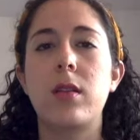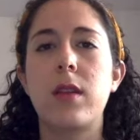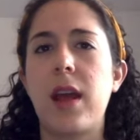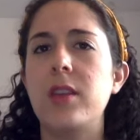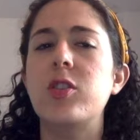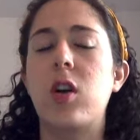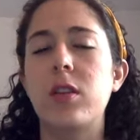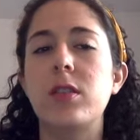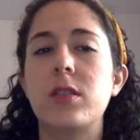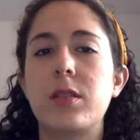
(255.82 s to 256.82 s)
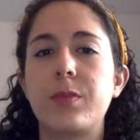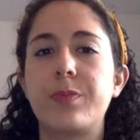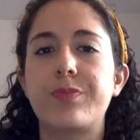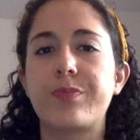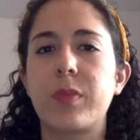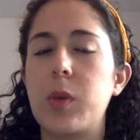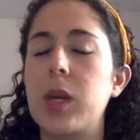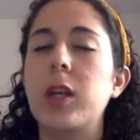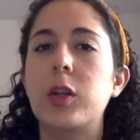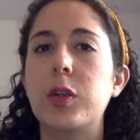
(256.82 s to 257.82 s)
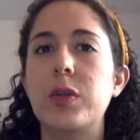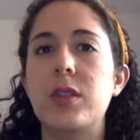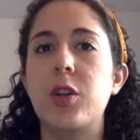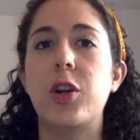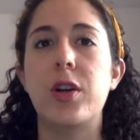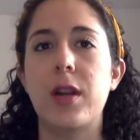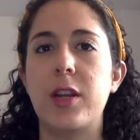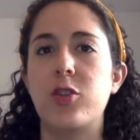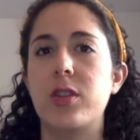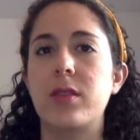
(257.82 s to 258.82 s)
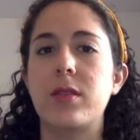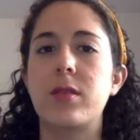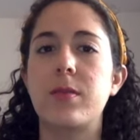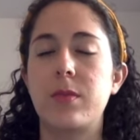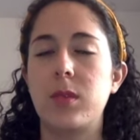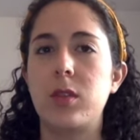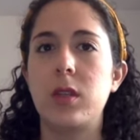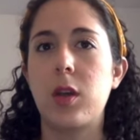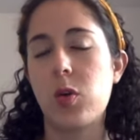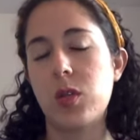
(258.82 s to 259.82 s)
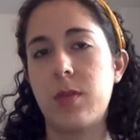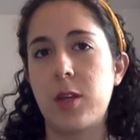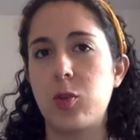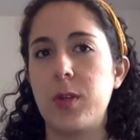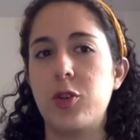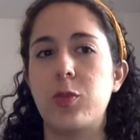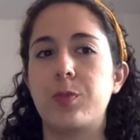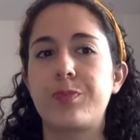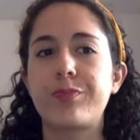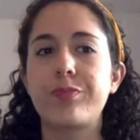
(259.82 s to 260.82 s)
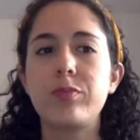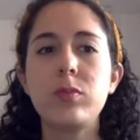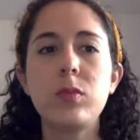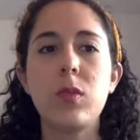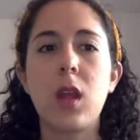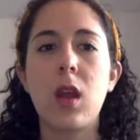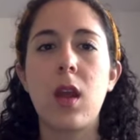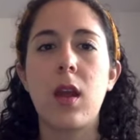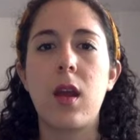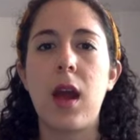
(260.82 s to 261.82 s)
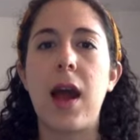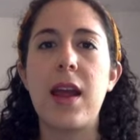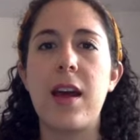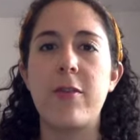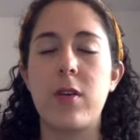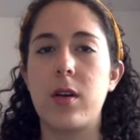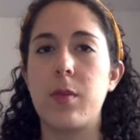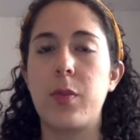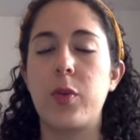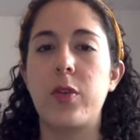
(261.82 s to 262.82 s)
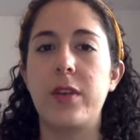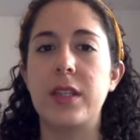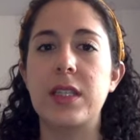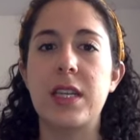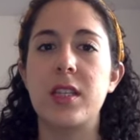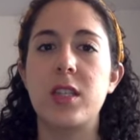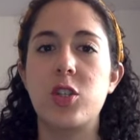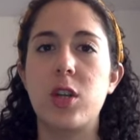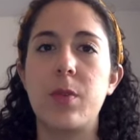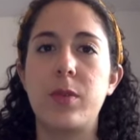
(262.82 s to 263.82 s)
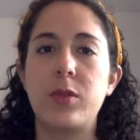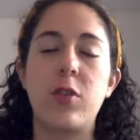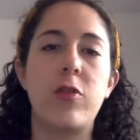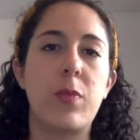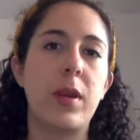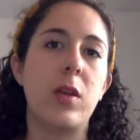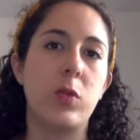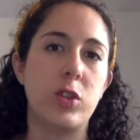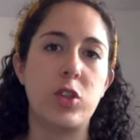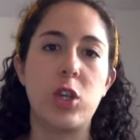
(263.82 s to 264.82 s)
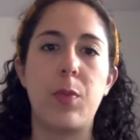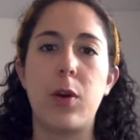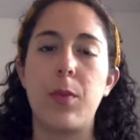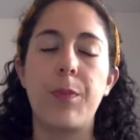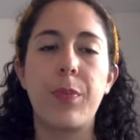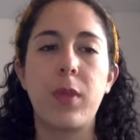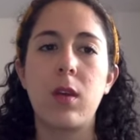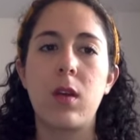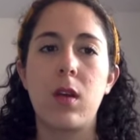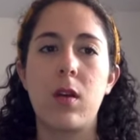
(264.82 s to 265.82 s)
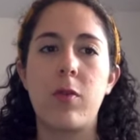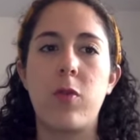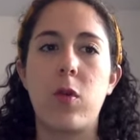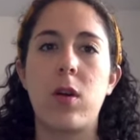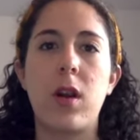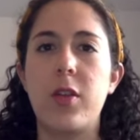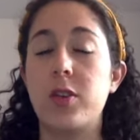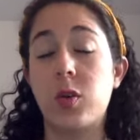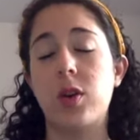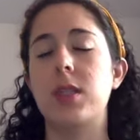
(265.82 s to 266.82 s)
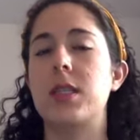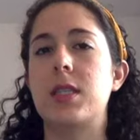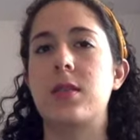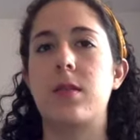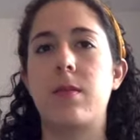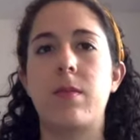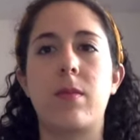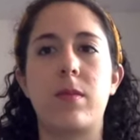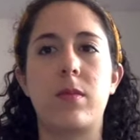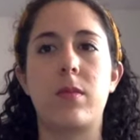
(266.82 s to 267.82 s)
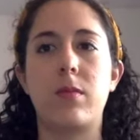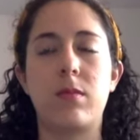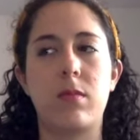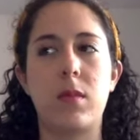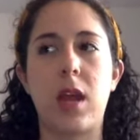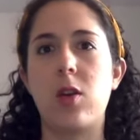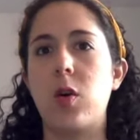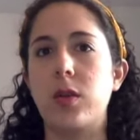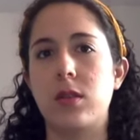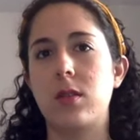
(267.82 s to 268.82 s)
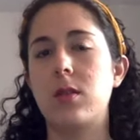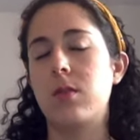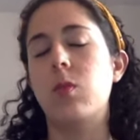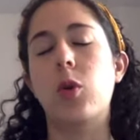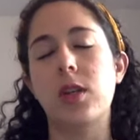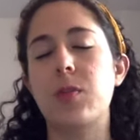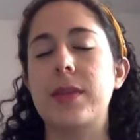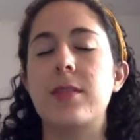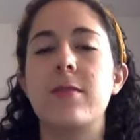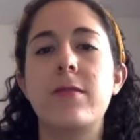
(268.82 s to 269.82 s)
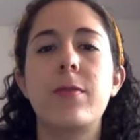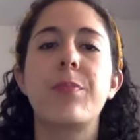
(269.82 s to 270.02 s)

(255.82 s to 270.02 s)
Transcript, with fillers: $90, but it includes your entrance to go to Machu Picchu. I have a Peruvian citizenship, so for me it was cheaper. For other tourists, I know it's more expensive.